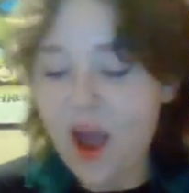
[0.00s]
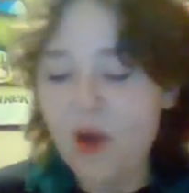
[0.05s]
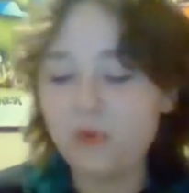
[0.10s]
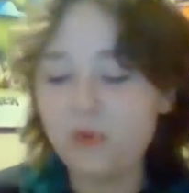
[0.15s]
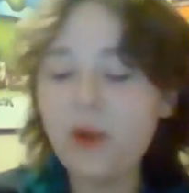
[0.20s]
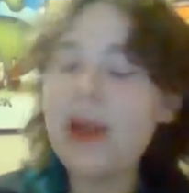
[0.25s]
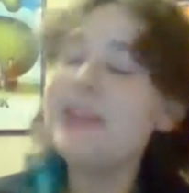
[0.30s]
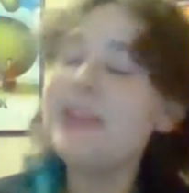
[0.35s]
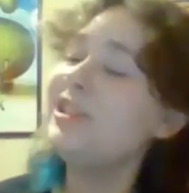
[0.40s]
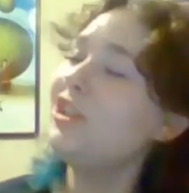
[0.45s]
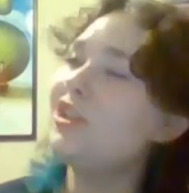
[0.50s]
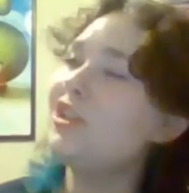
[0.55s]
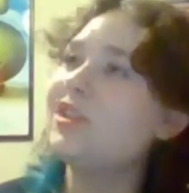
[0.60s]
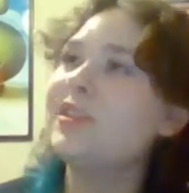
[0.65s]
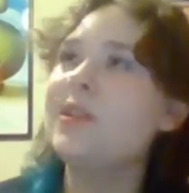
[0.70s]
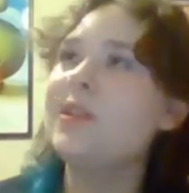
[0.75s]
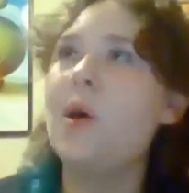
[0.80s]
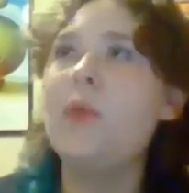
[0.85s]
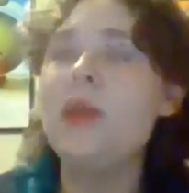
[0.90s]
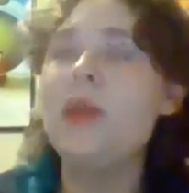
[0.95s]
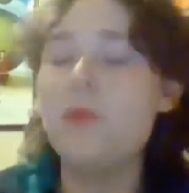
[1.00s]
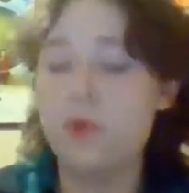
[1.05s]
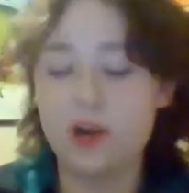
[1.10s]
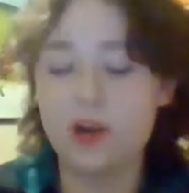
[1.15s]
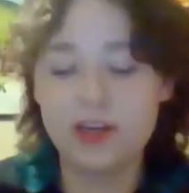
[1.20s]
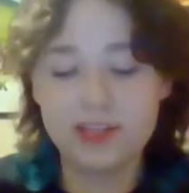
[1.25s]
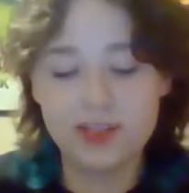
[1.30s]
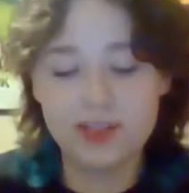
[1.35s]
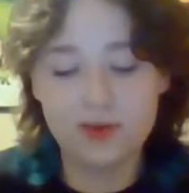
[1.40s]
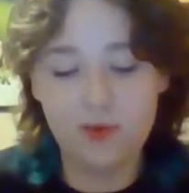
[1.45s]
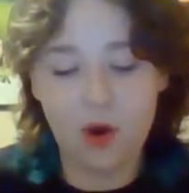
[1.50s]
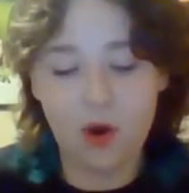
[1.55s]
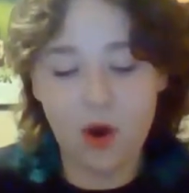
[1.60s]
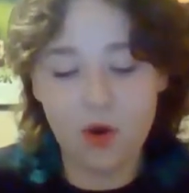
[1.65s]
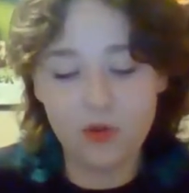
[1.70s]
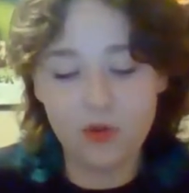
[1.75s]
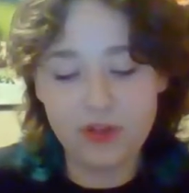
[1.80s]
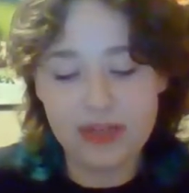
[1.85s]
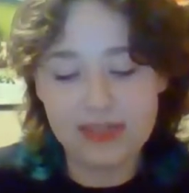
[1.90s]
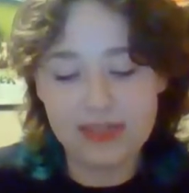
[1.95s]
Rice just slowly works through
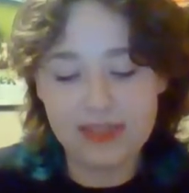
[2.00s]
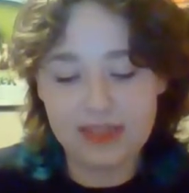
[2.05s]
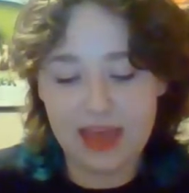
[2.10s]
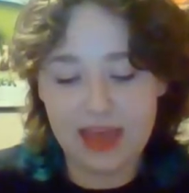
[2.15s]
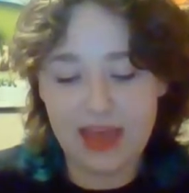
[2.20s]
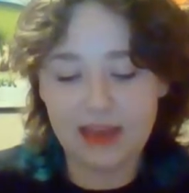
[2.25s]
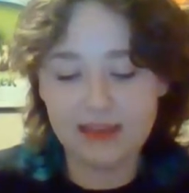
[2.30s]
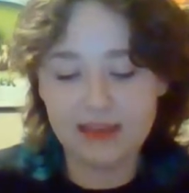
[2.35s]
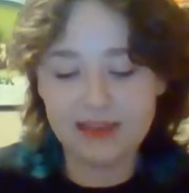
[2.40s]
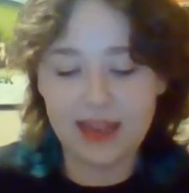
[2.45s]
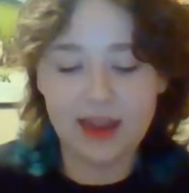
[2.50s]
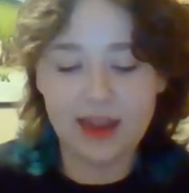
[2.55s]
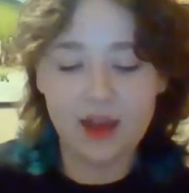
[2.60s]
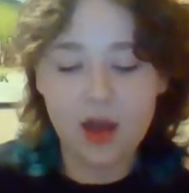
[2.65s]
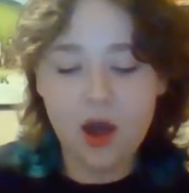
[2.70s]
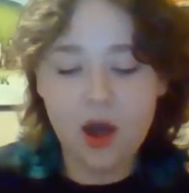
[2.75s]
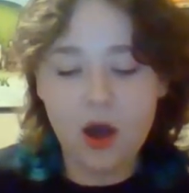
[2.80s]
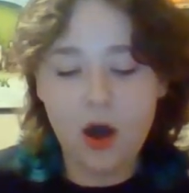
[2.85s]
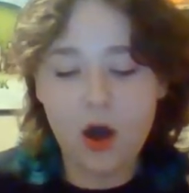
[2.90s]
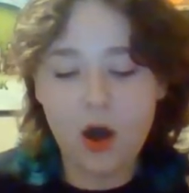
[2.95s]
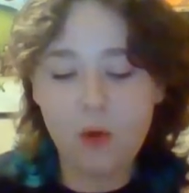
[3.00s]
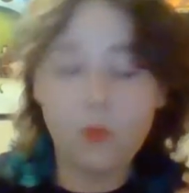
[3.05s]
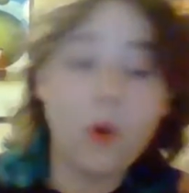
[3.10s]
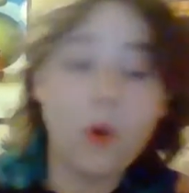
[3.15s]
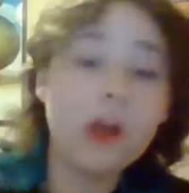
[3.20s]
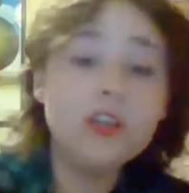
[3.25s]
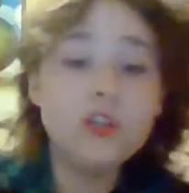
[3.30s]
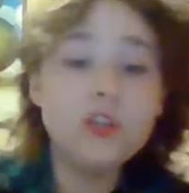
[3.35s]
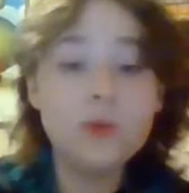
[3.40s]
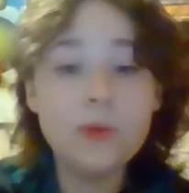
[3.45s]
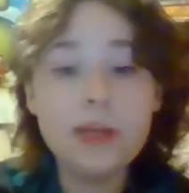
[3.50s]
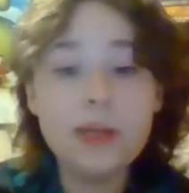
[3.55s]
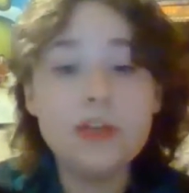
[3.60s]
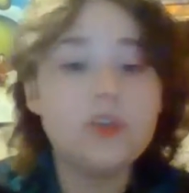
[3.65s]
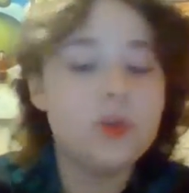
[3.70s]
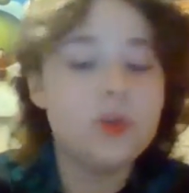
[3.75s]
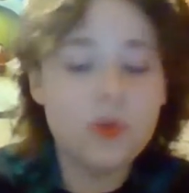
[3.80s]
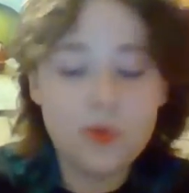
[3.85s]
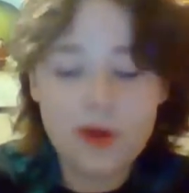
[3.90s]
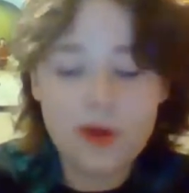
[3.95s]
all these things. Like, what do we
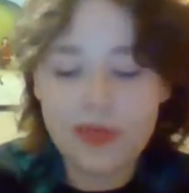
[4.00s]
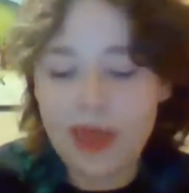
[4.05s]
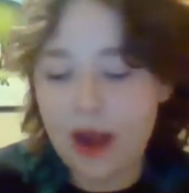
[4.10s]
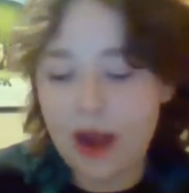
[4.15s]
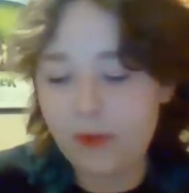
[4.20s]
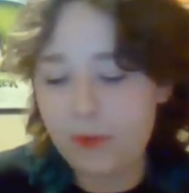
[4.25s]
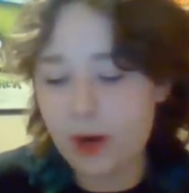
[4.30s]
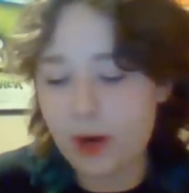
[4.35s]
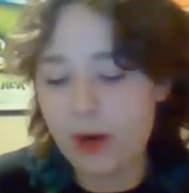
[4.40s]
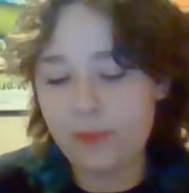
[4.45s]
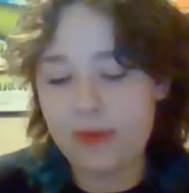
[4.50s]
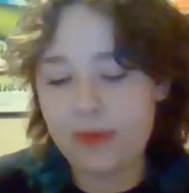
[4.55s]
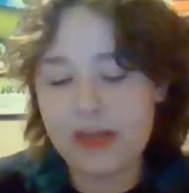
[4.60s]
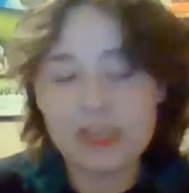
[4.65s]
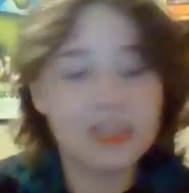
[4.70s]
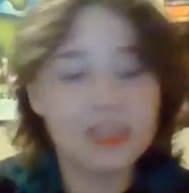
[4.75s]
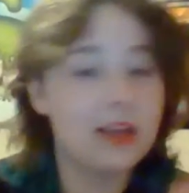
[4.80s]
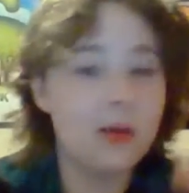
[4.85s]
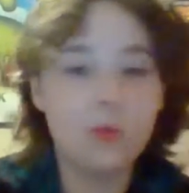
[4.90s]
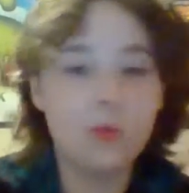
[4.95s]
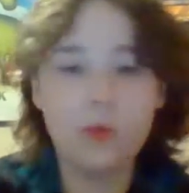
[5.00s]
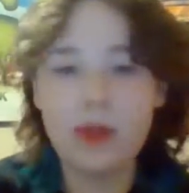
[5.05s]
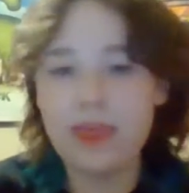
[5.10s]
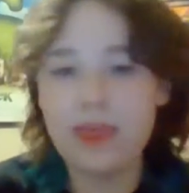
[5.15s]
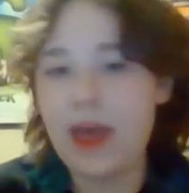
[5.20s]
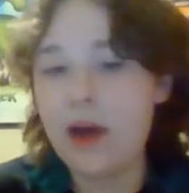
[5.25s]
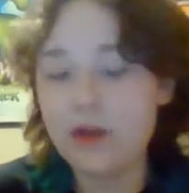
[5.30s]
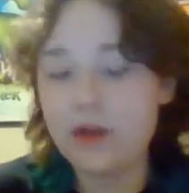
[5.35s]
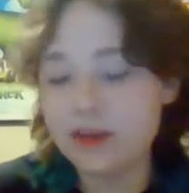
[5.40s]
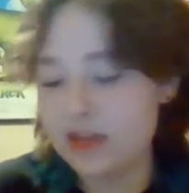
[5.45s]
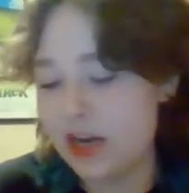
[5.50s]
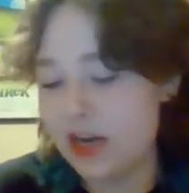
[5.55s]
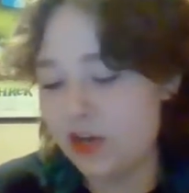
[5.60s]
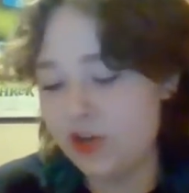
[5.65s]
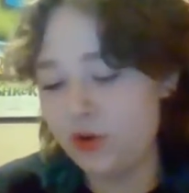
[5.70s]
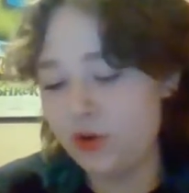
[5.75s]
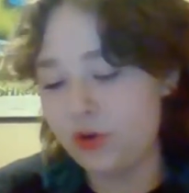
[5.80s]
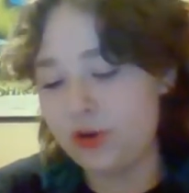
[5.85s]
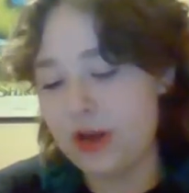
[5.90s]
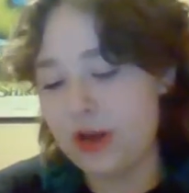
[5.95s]
do without purpose, without
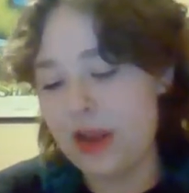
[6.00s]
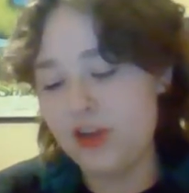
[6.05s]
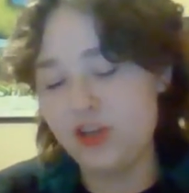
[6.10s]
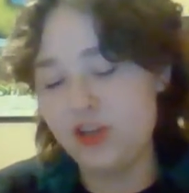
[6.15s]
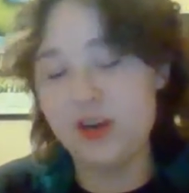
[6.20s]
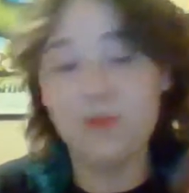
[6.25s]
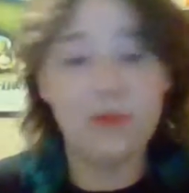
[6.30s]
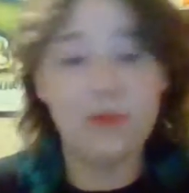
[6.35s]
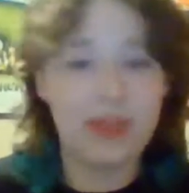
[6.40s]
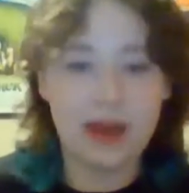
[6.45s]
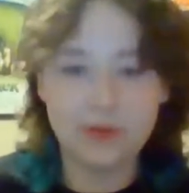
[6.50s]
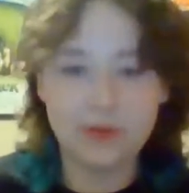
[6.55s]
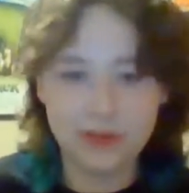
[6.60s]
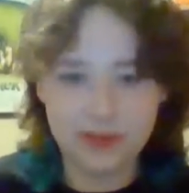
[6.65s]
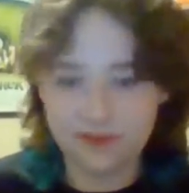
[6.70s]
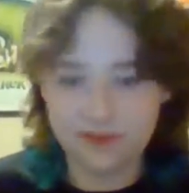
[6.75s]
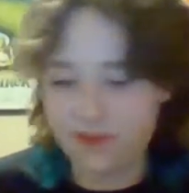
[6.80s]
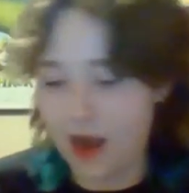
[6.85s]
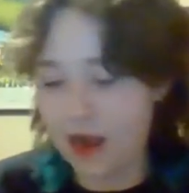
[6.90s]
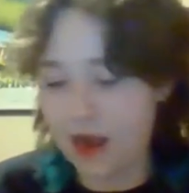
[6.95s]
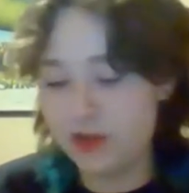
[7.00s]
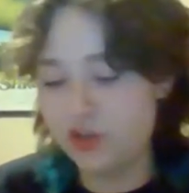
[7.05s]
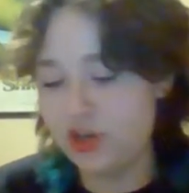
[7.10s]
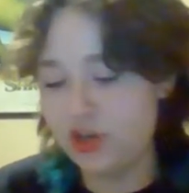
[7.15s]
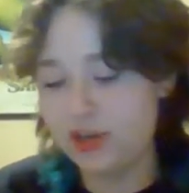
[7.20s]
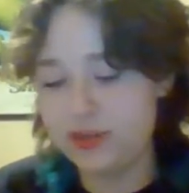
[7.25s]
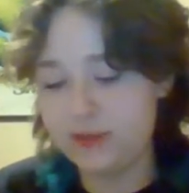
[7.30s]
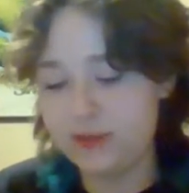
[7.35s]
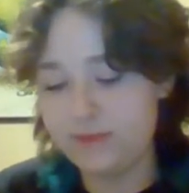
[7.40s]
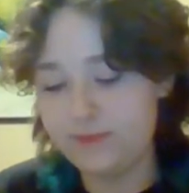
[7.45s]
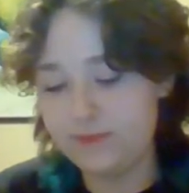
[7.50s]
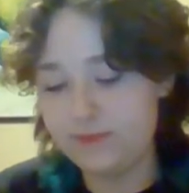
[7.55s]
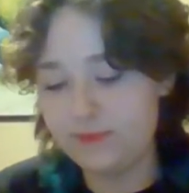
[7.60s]
intentional creation, and without divine justice?